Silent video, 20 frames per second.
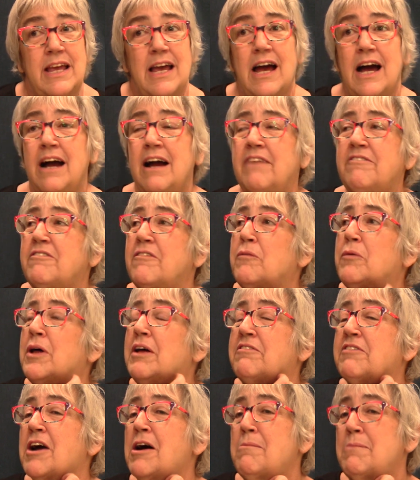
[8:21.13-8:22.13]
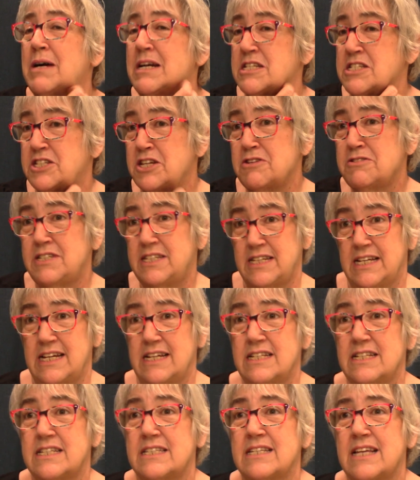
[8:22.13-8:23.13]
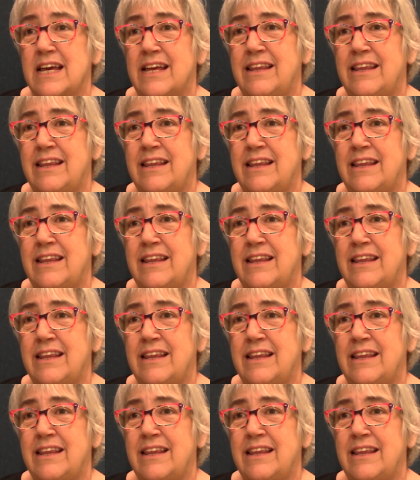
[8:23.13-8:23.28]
i um, well, I've got my associates, okay.